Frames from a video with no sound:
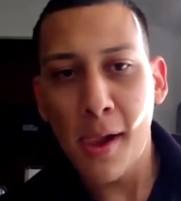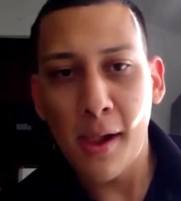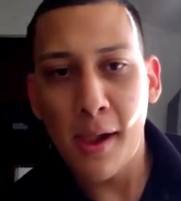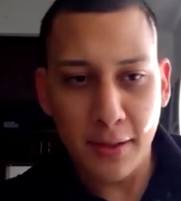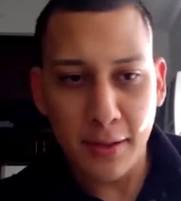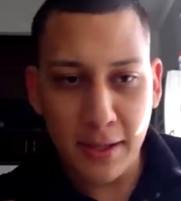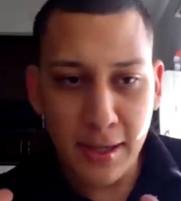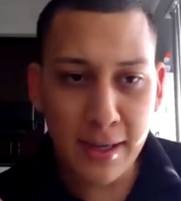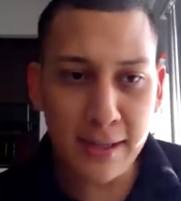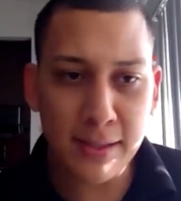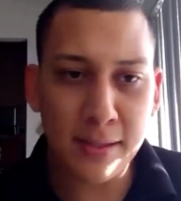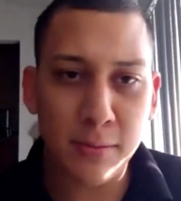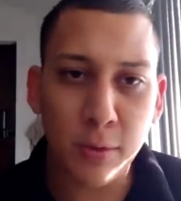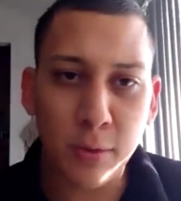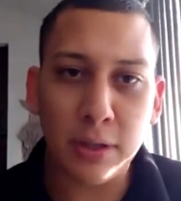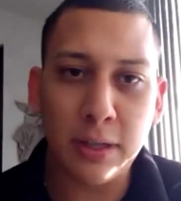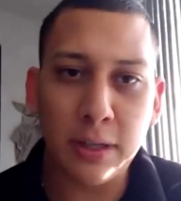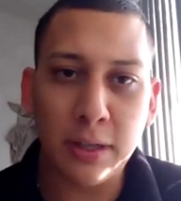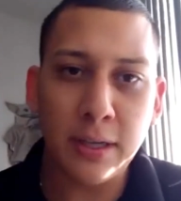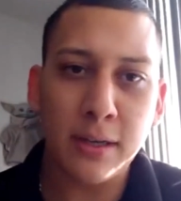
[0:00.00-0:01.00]
Yes, we're
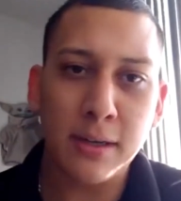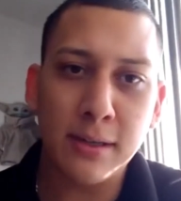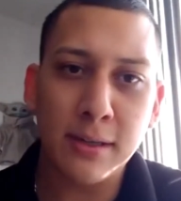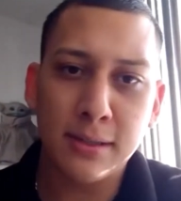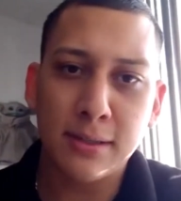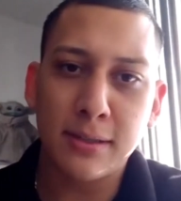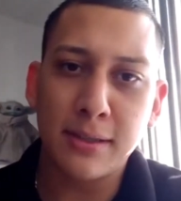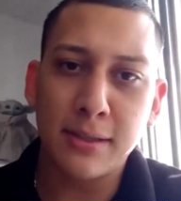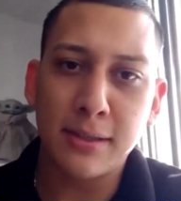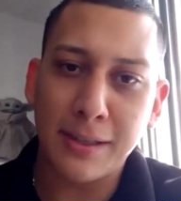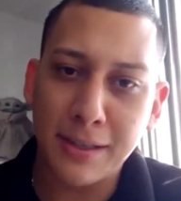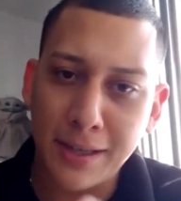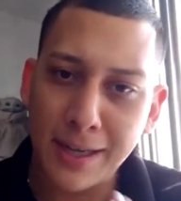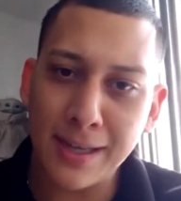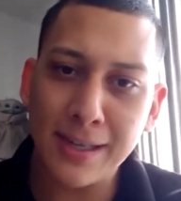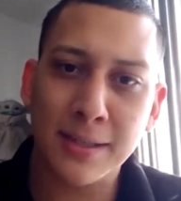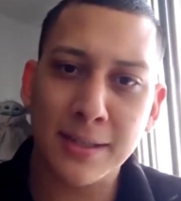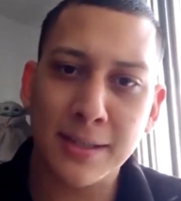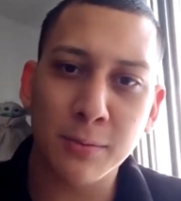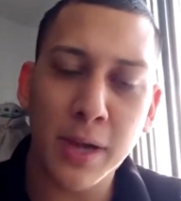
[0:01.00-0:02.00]
leaders, and
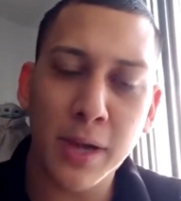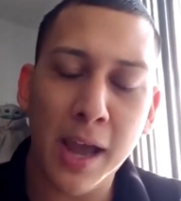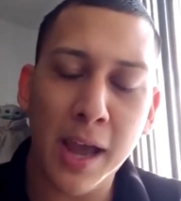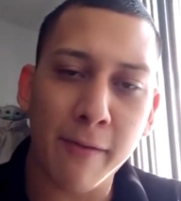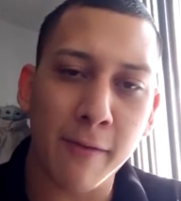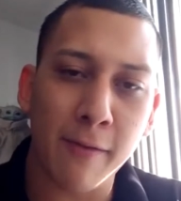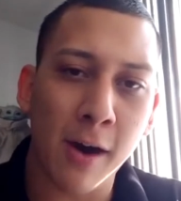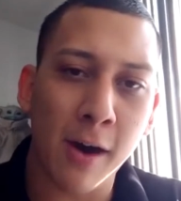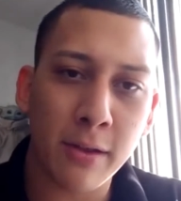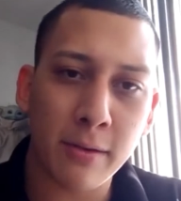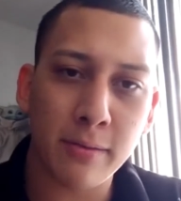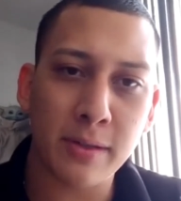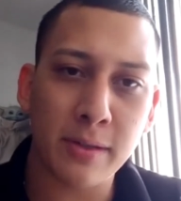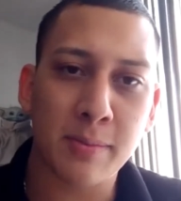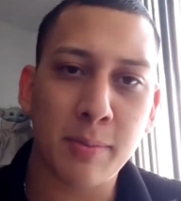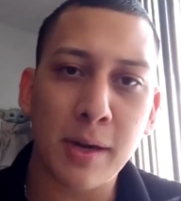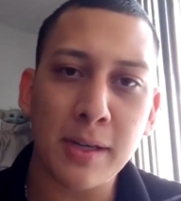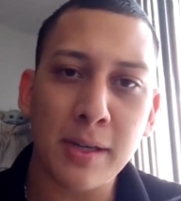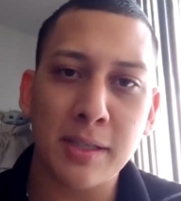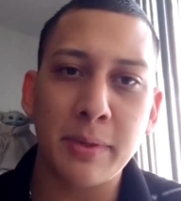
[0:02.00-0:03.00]
yes, we have other
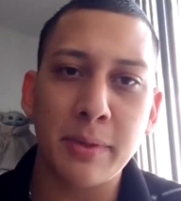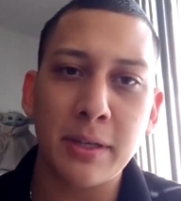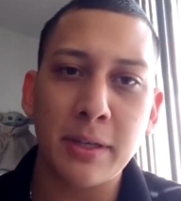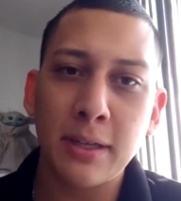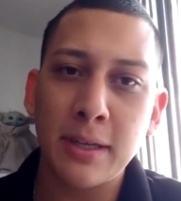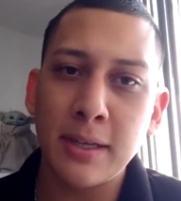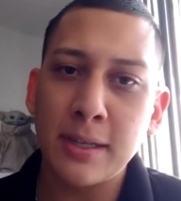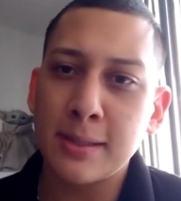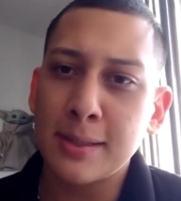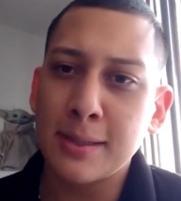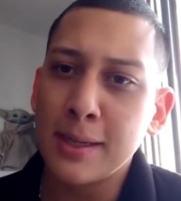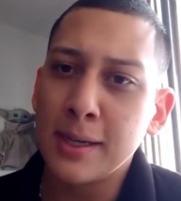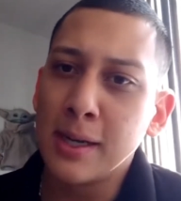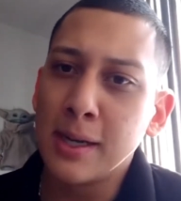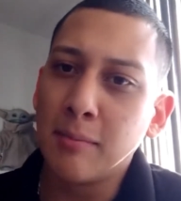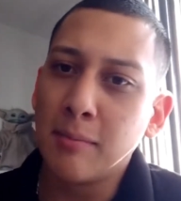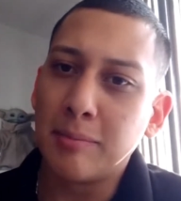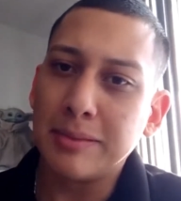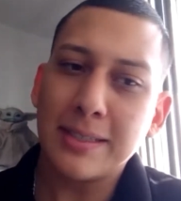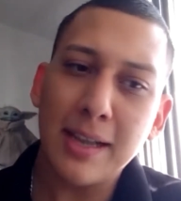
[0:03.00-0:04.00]
responsibilities,
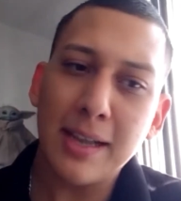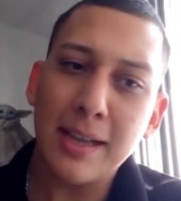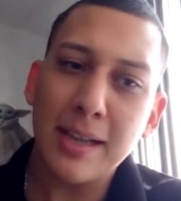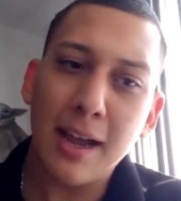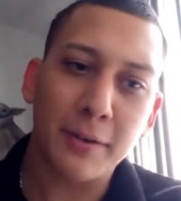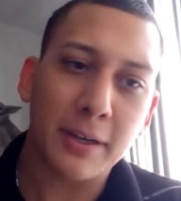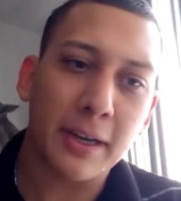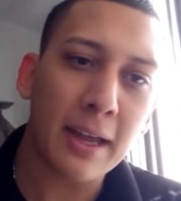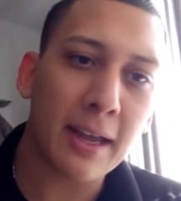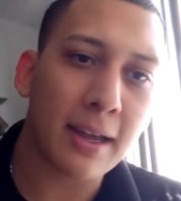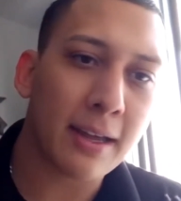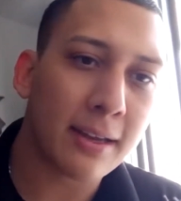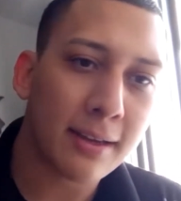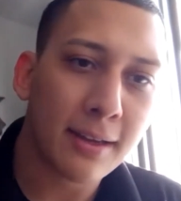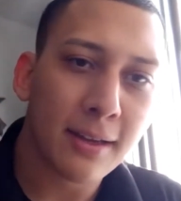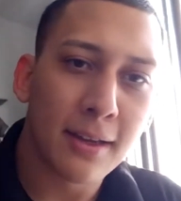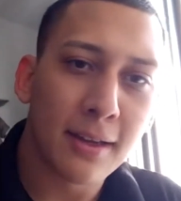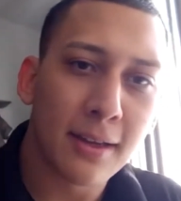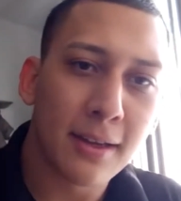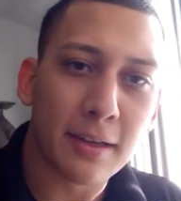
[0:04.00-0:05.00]
but let's not forget,
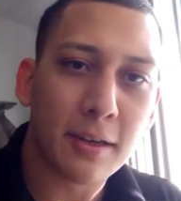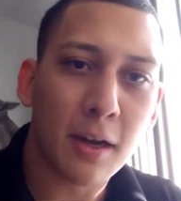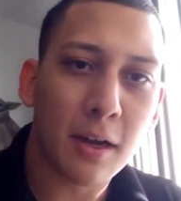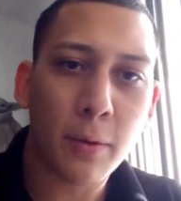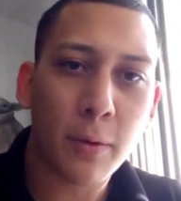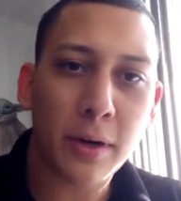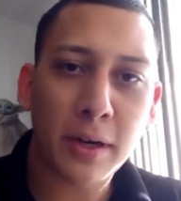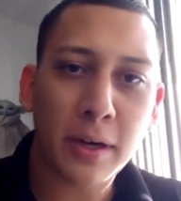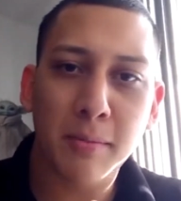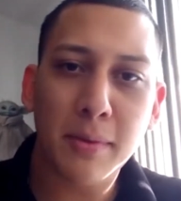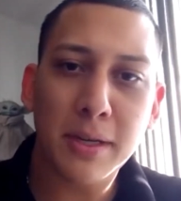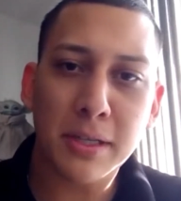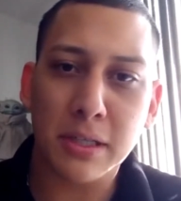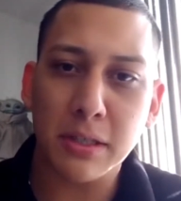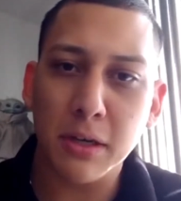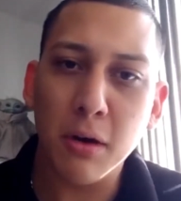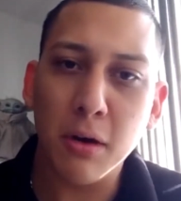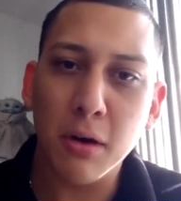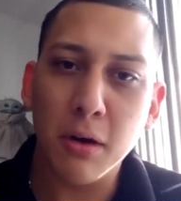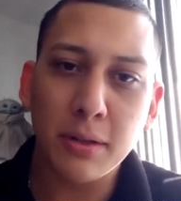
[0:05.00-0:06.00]
we're
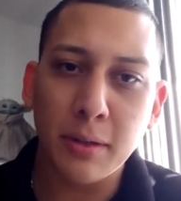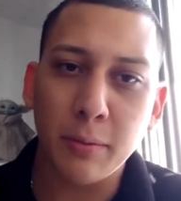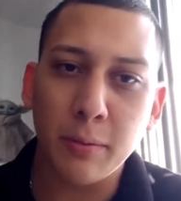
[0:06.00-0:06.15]
commission only.